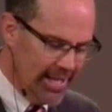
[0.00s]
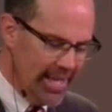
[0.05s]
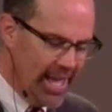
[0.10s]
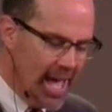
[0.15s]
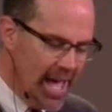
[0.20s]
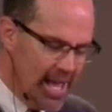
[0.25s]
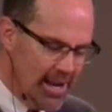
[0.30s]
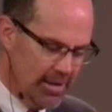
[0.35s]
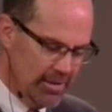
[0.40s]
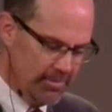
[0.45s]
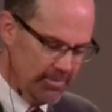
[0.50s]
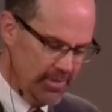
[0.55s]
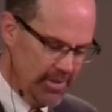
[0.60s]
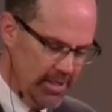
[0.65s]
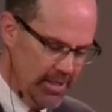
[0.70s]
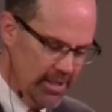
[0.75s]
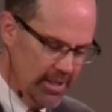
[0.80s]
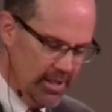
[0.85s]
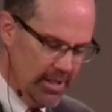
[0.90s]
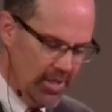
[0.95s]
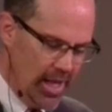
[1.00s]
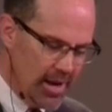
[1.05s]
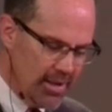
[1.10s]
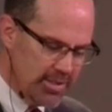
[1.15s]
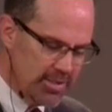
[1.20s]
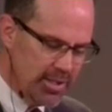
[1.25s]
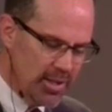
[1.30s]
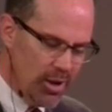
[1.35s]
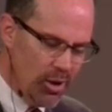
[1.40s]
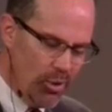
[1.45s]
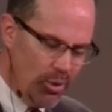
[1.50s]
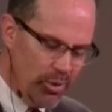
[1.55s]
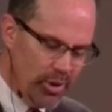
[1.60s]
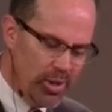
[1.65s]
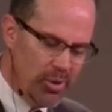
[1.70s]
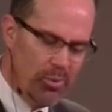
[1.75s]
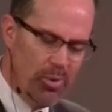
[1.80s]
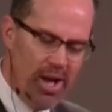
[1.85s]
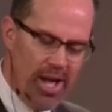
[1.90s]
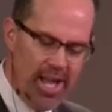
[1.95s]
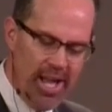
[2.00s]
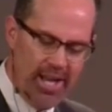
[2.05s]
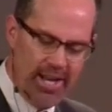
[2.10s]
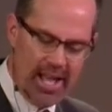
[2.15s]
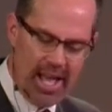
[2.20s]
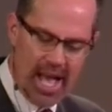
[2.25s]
again. That is the only way